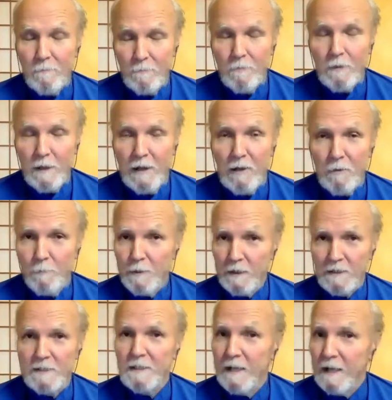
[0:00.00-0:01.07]
will help
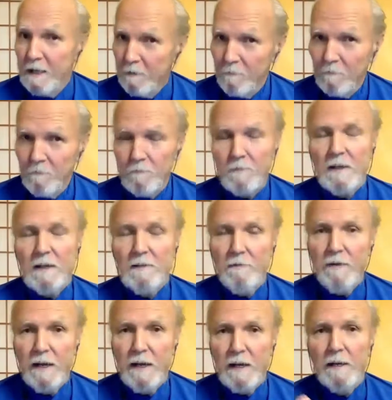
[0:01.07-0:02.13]
because they can
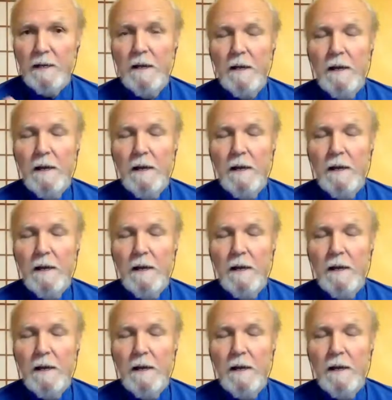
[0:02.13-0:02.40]
fade.